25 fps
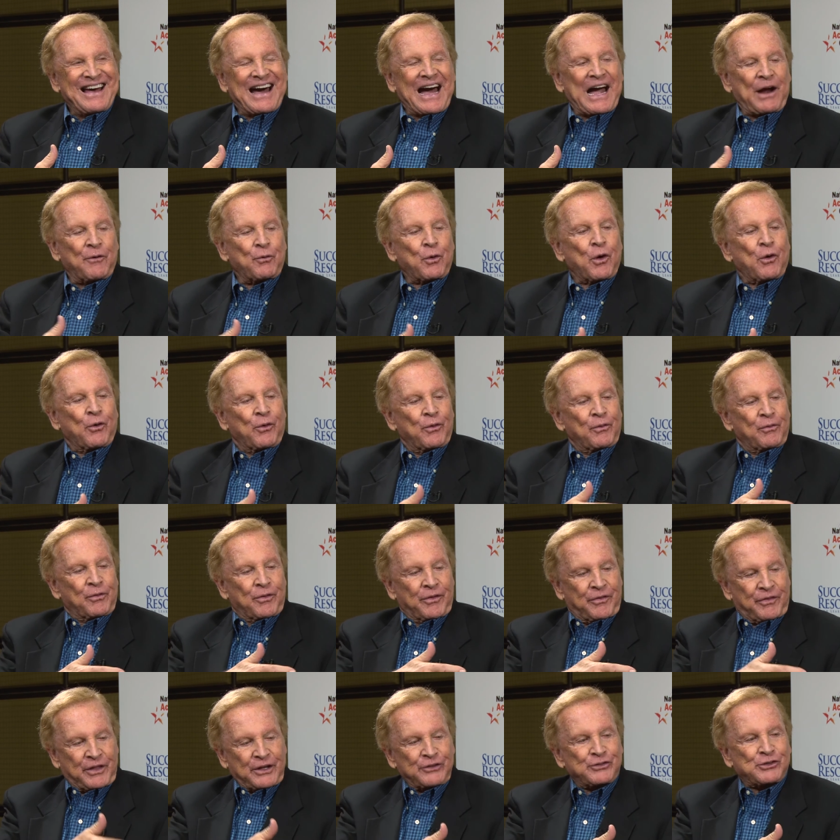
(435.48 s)
I wrote
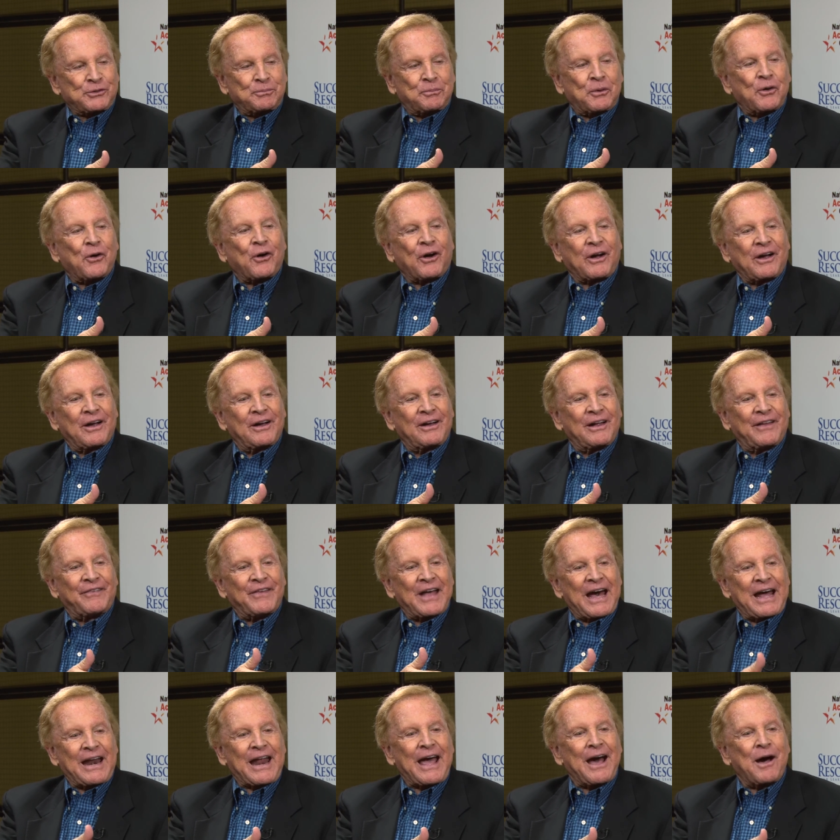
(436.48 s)
this book
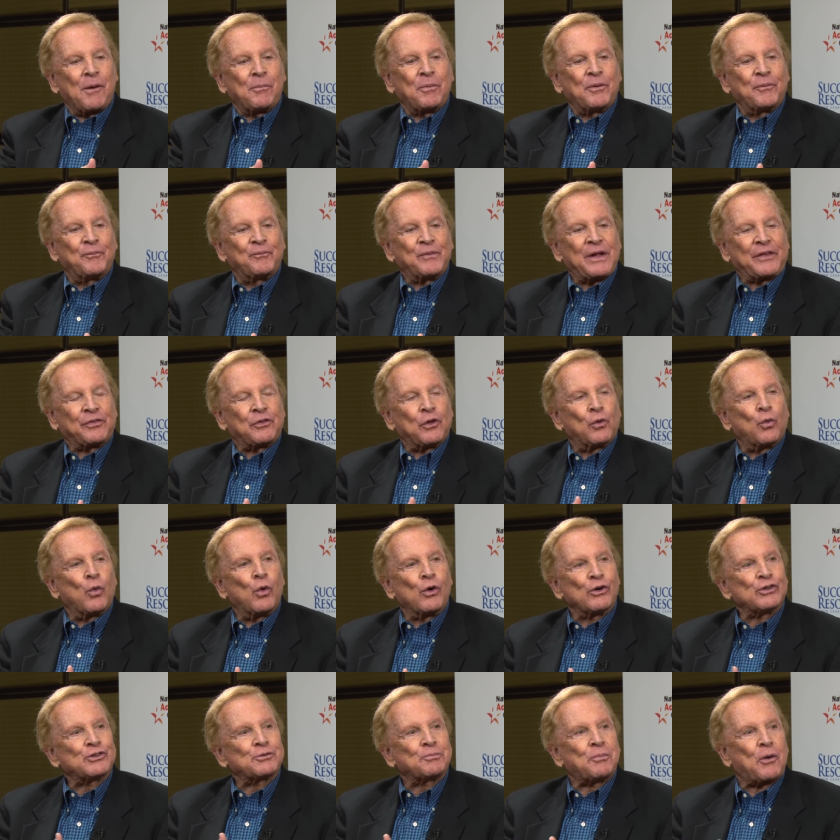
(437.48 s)
and that album at the
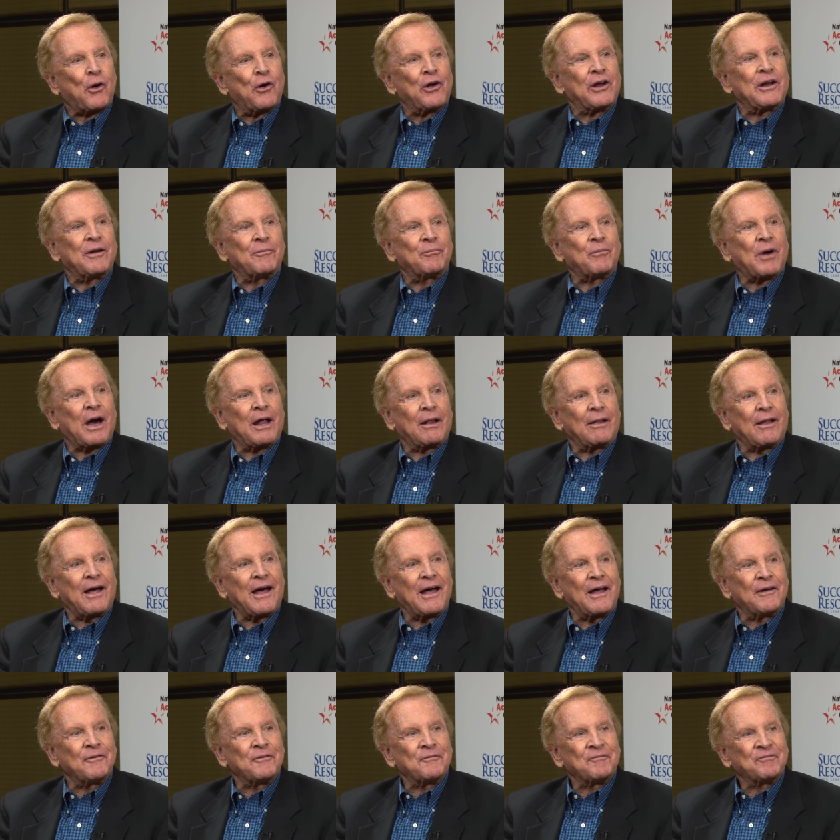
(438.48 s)
worst point in my
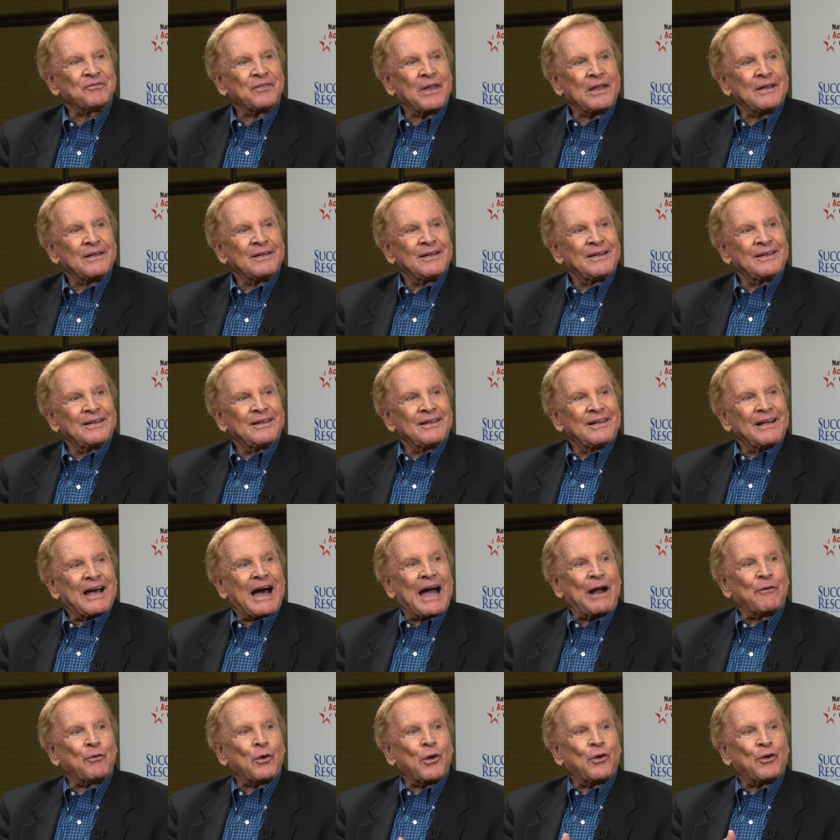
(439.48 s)
life.
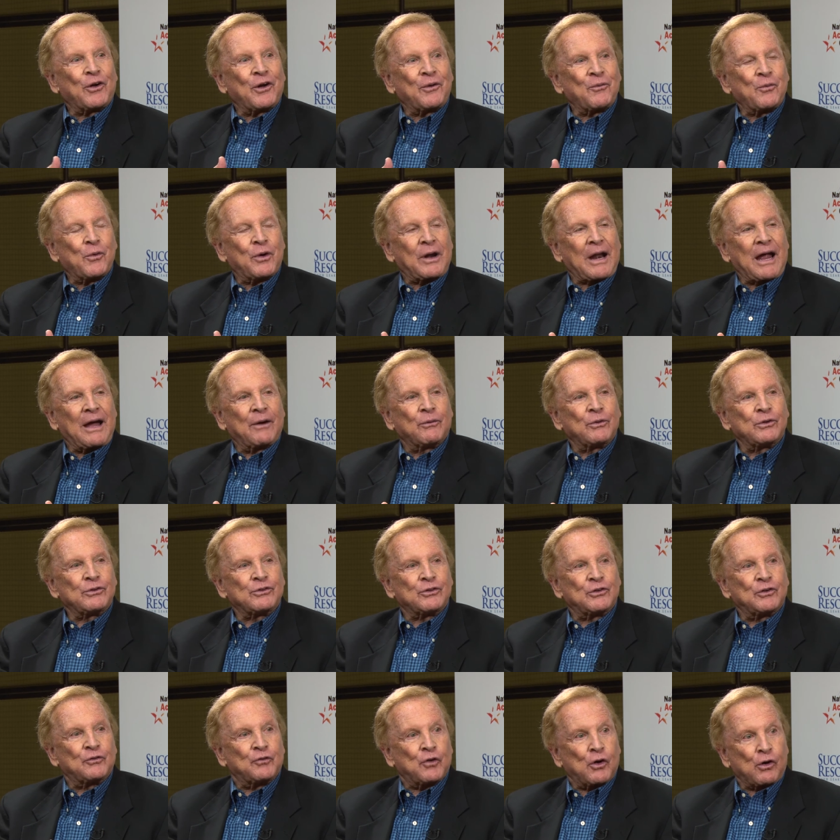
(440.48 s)
I wrote it when I
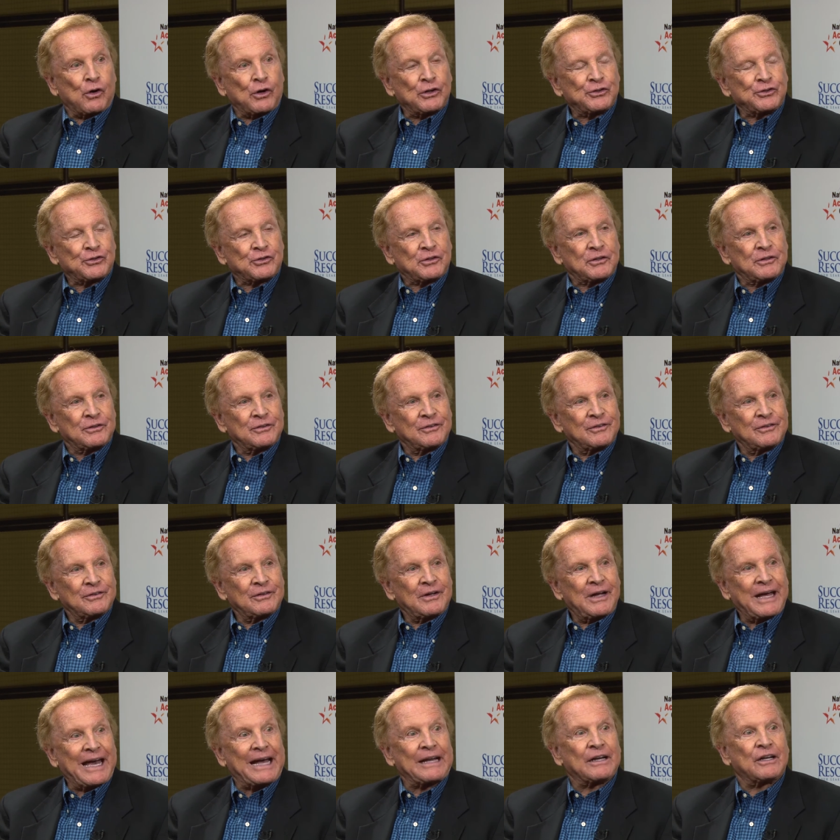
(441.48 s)
was divorced,
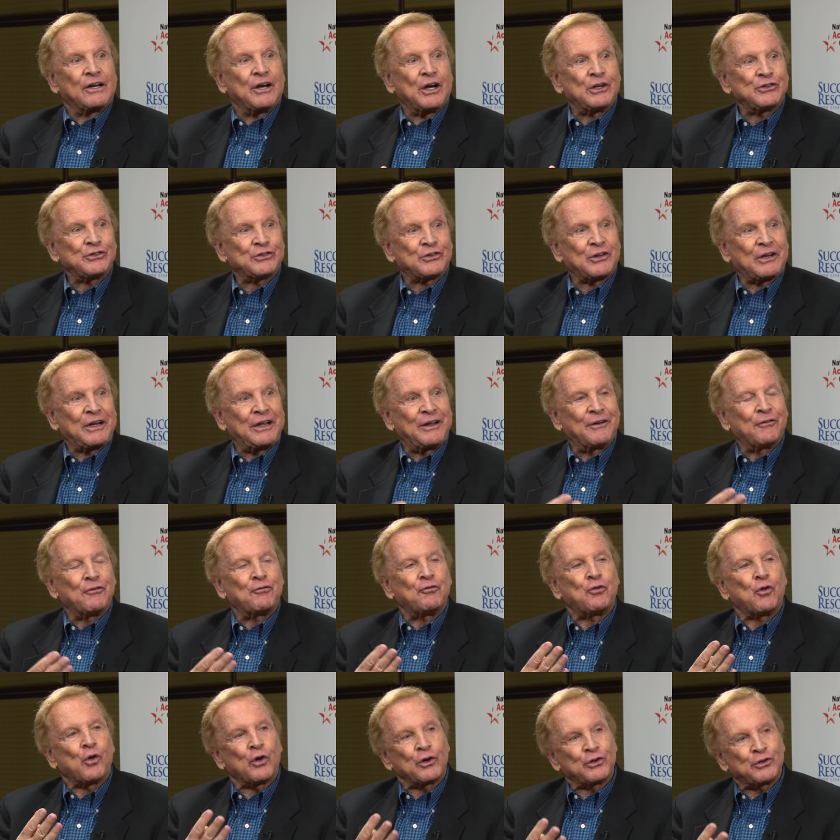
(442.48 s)
had custody of
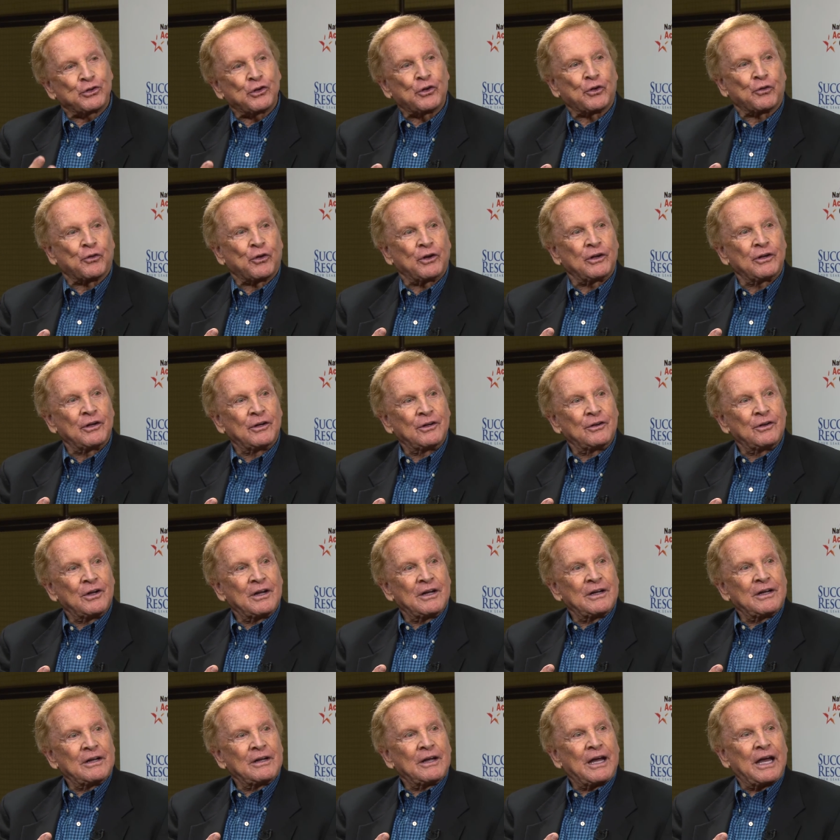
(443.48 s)
four children,
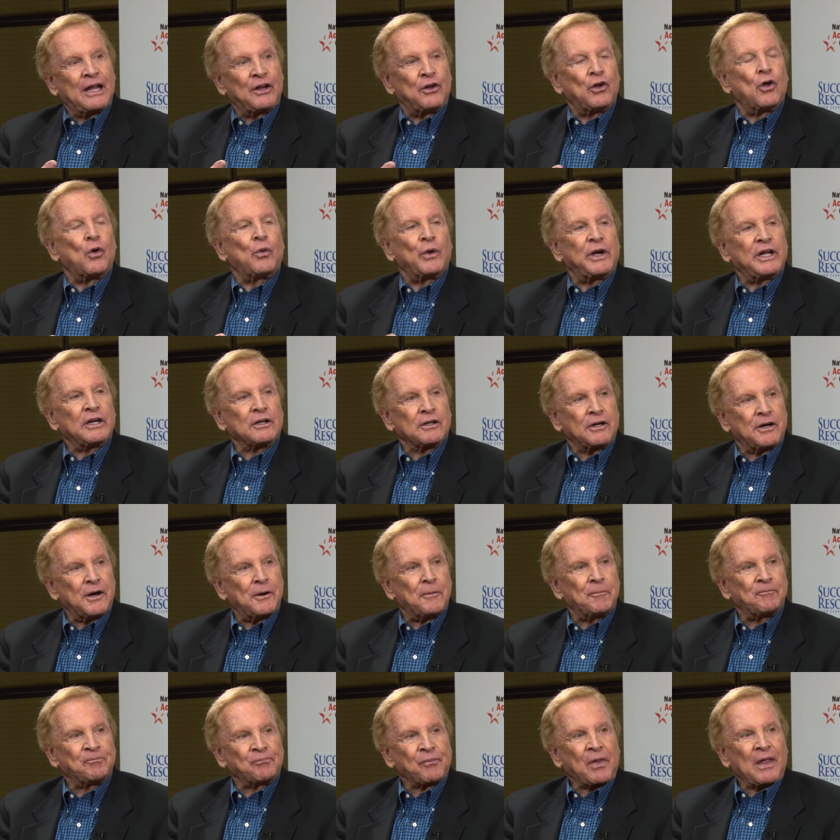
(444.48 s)
and no
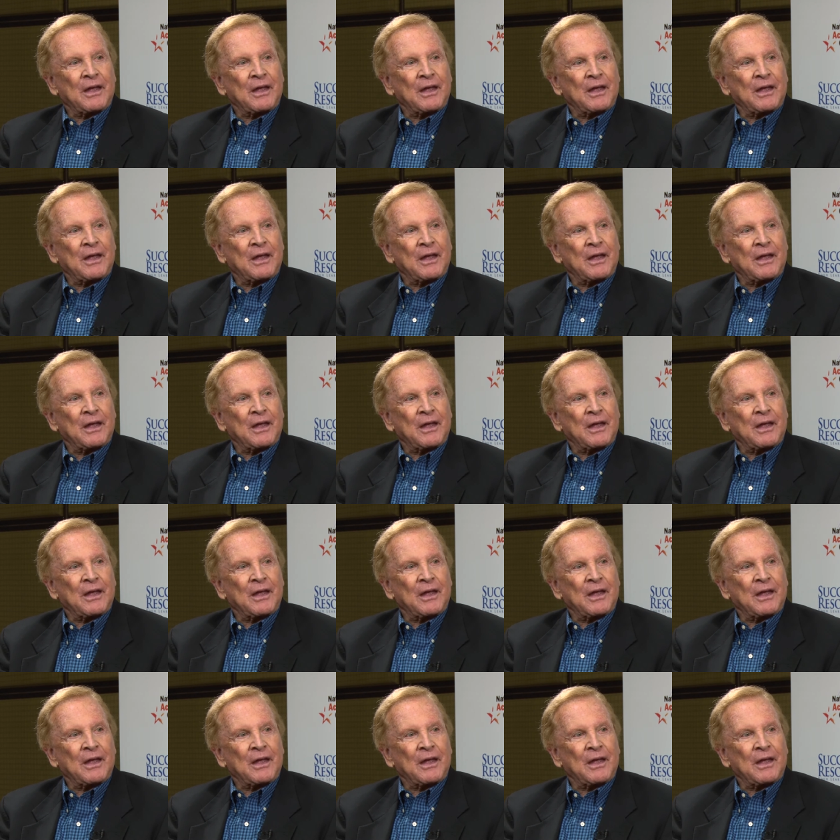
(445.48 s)
income.